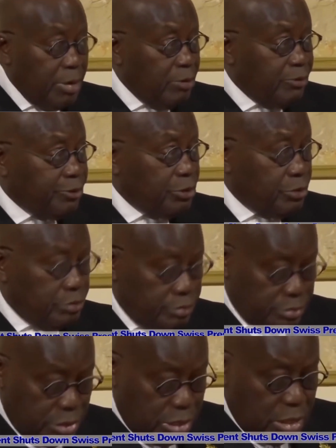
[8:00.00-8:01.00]
I'm hopeful
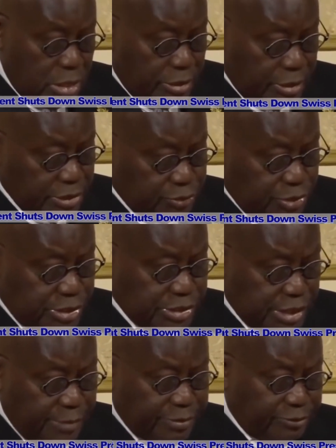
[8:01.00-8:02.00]
that as we
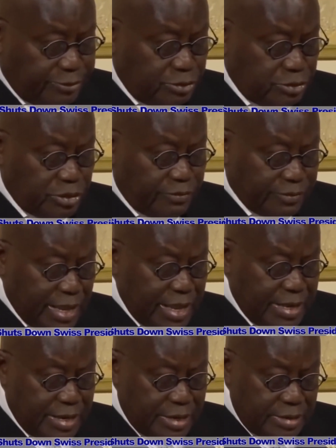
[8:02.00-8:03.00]
shape the future of
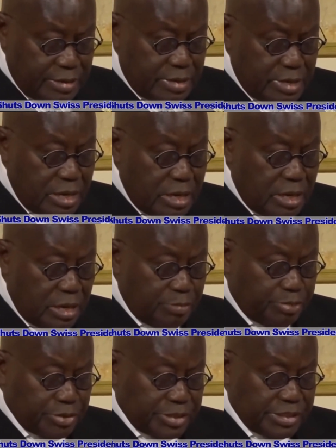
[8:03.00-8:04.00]
Ghana
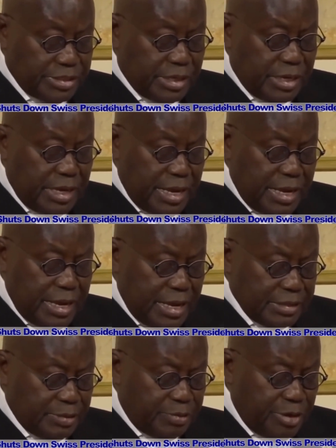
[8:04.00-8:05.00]
and position Ghanaian
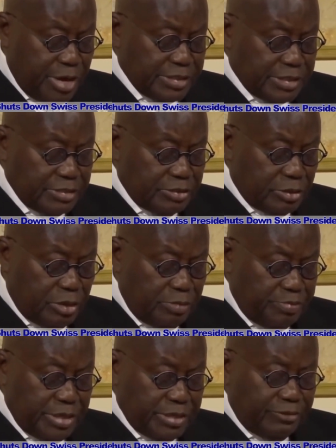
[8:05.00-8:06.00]
enterprises to
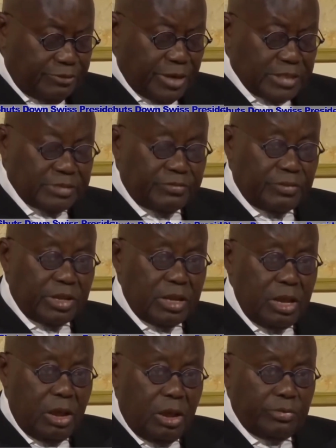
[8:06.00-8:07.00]
compete effectively
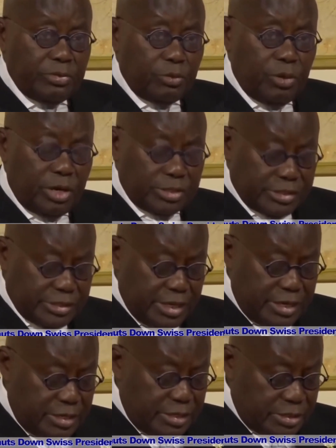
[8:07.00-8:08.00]
on the world
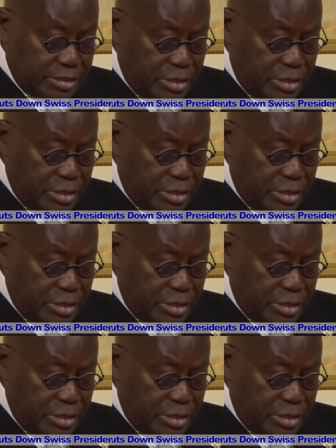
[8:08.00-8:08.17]
stage,